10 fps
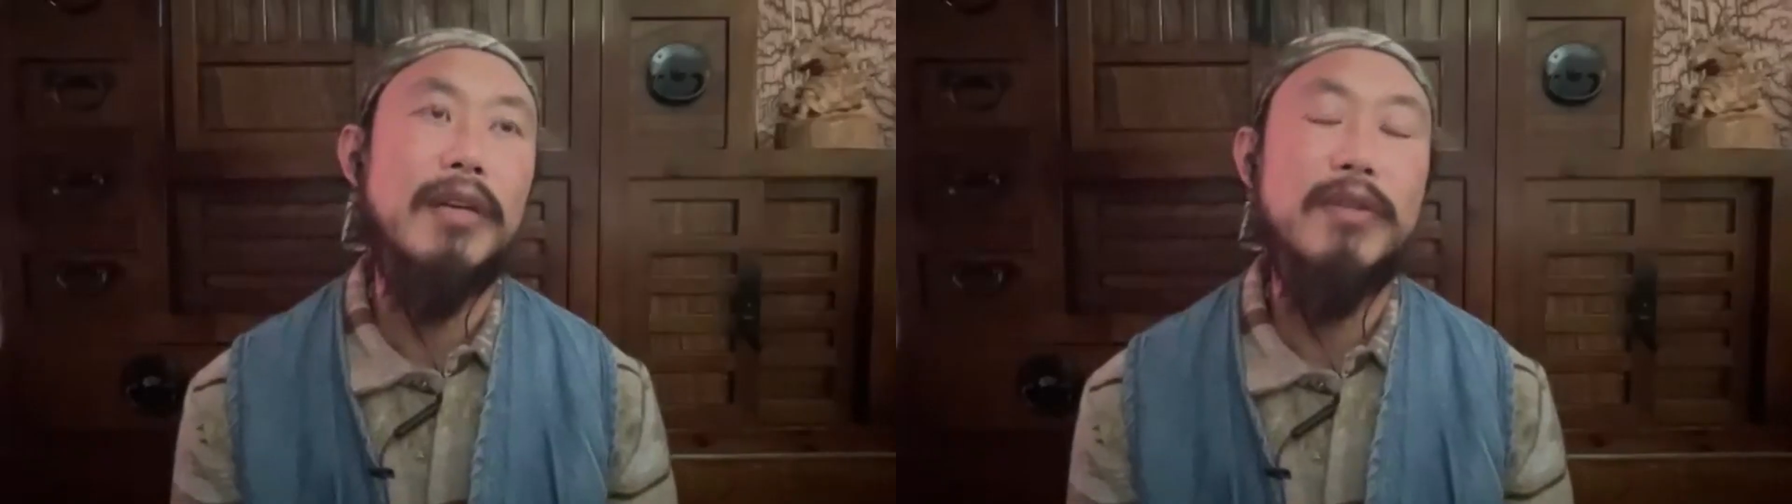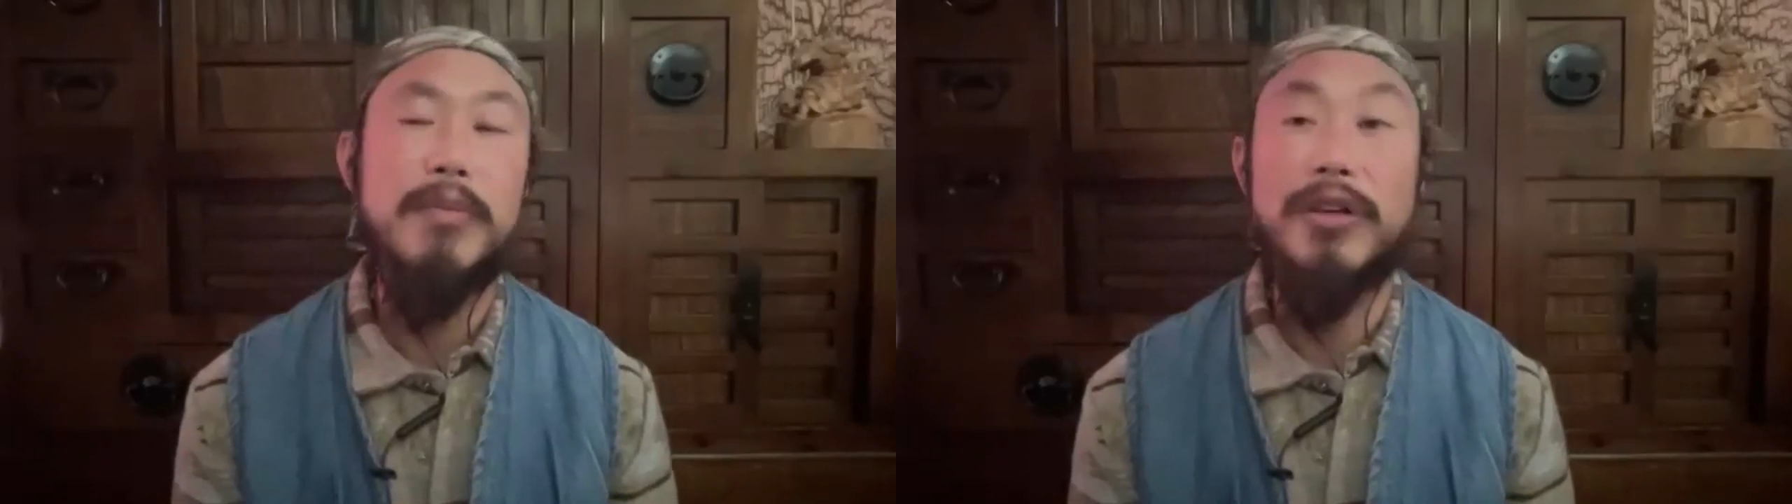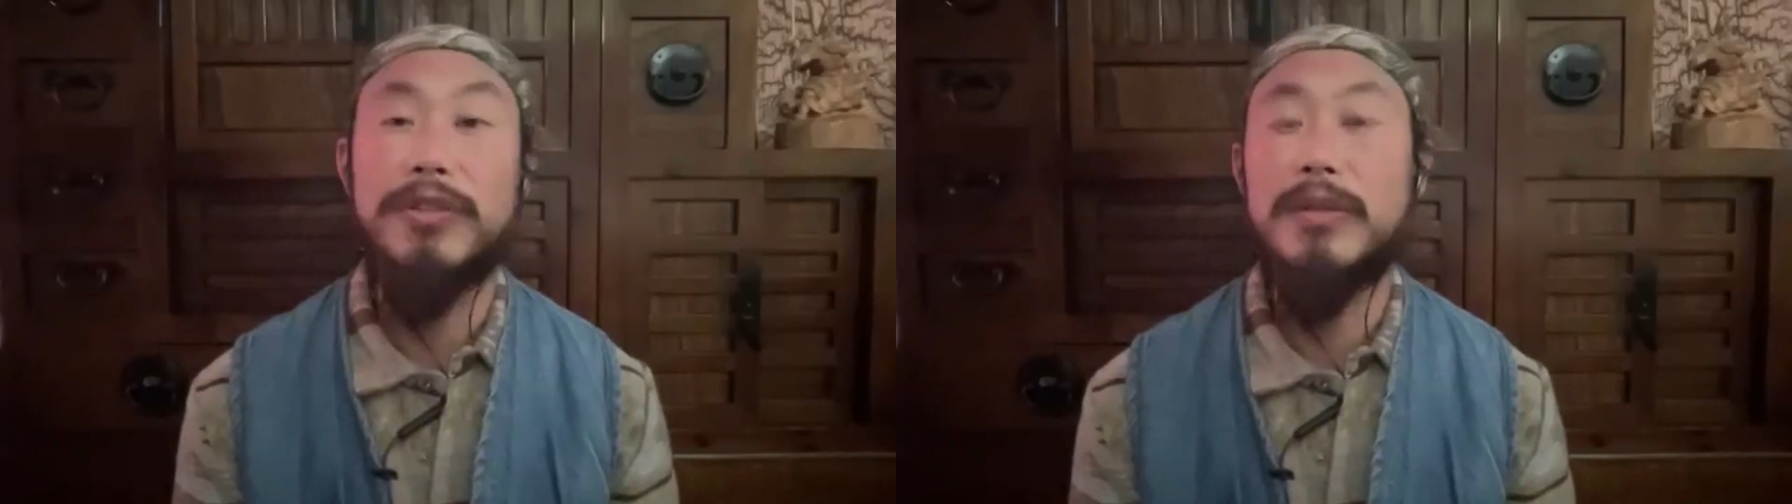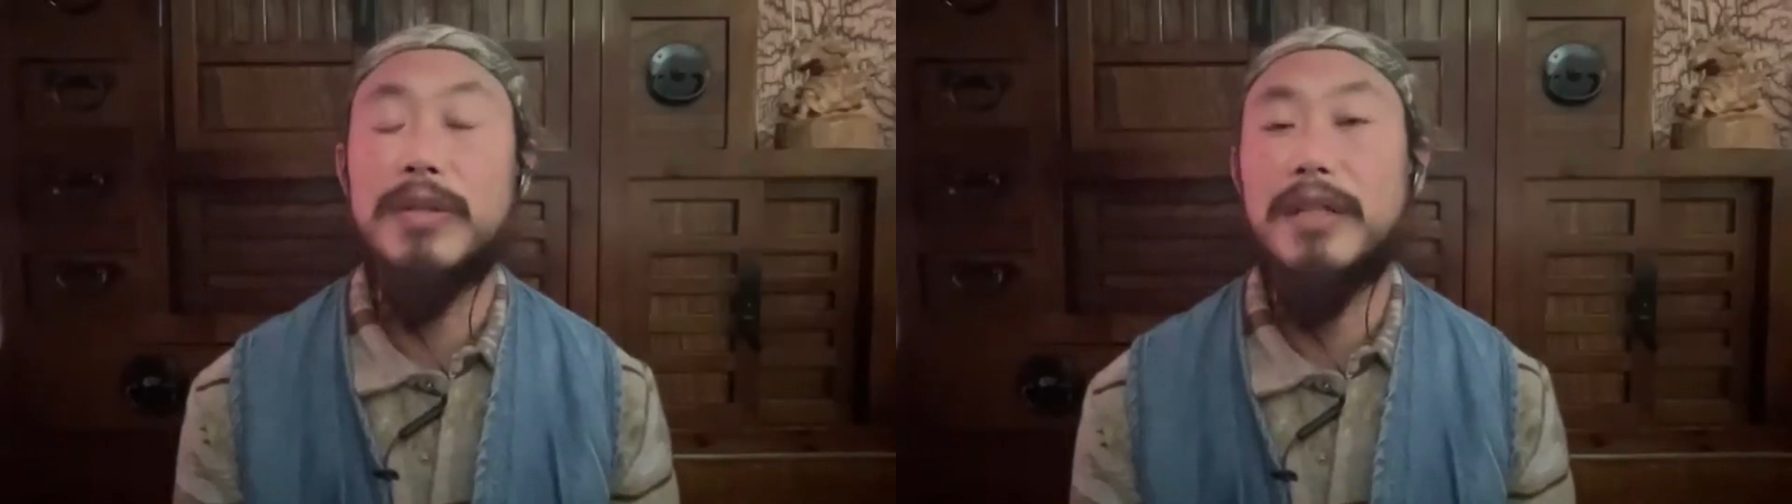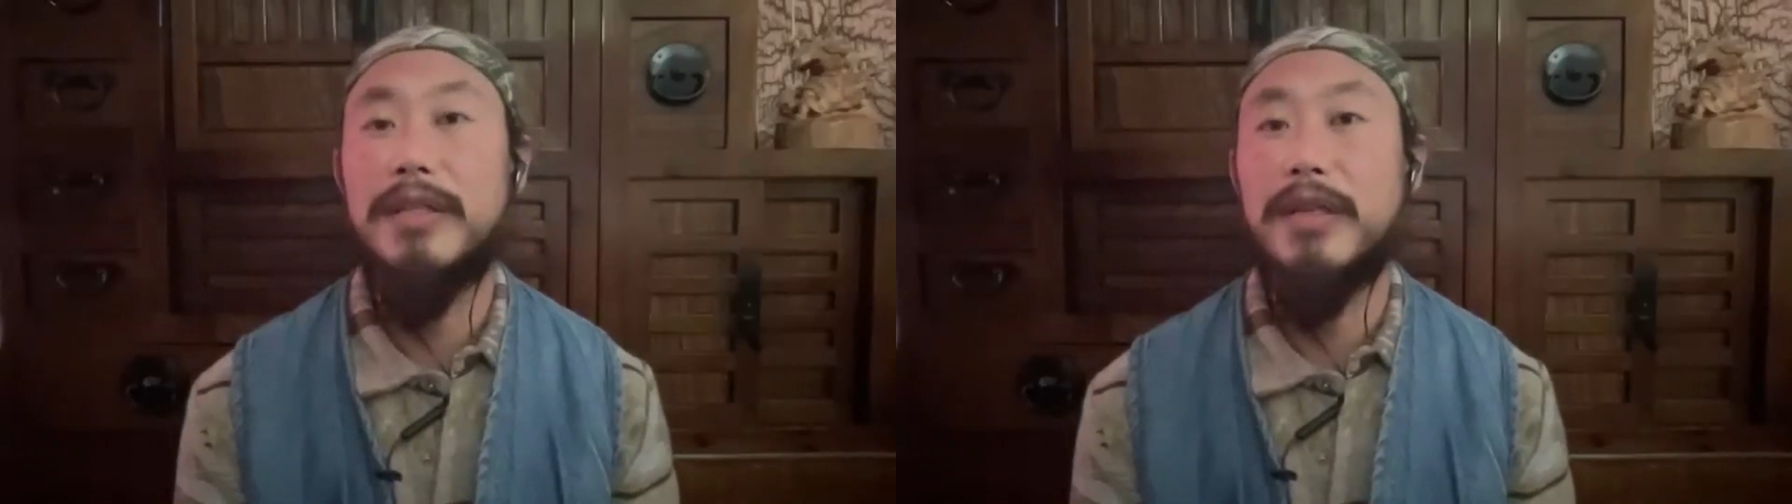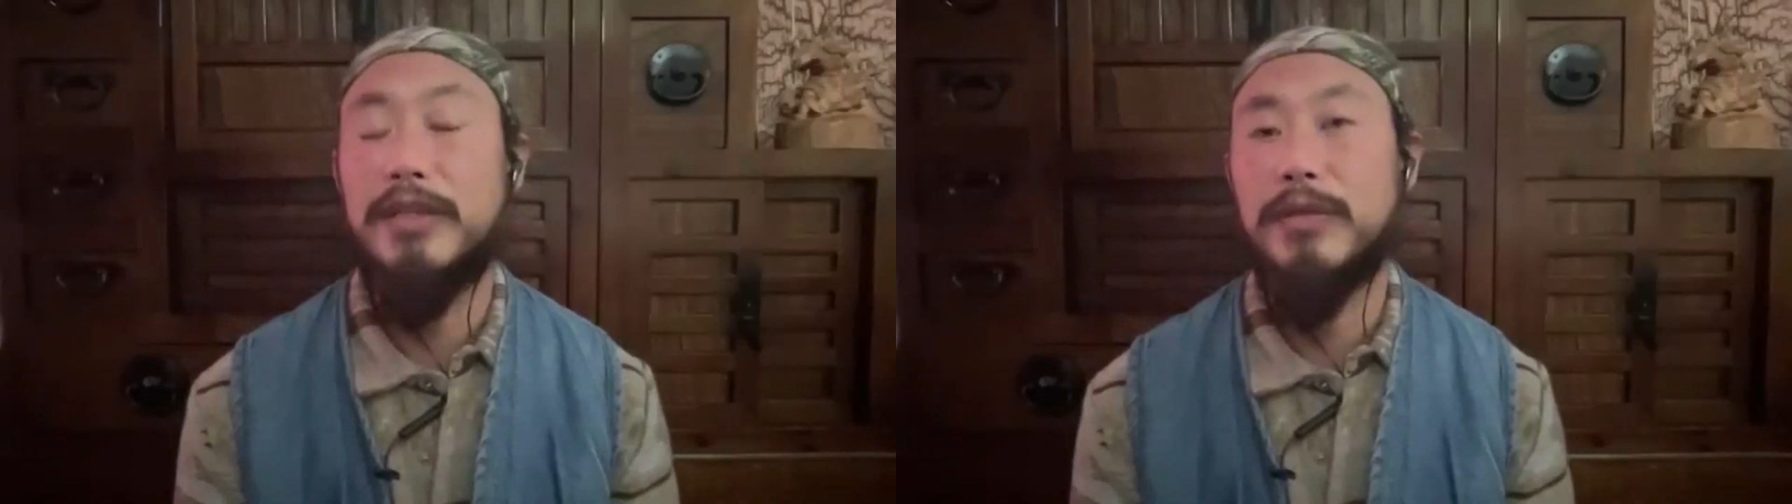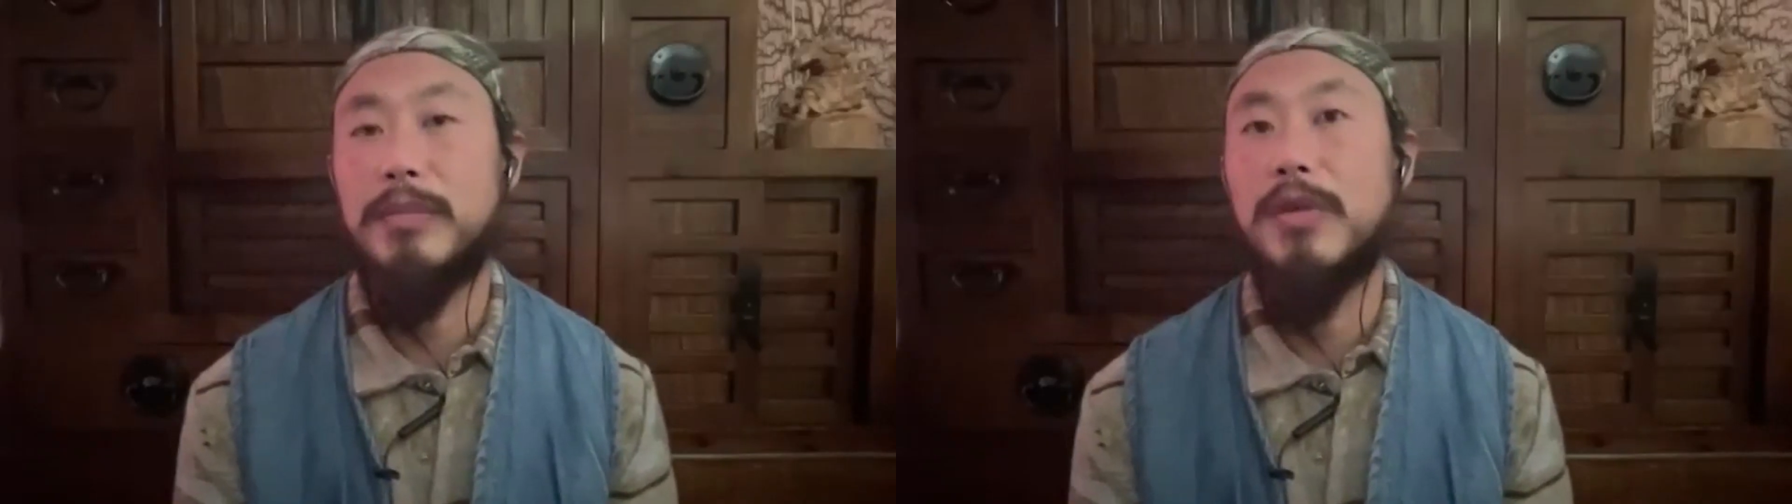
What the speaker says: of the martial context for a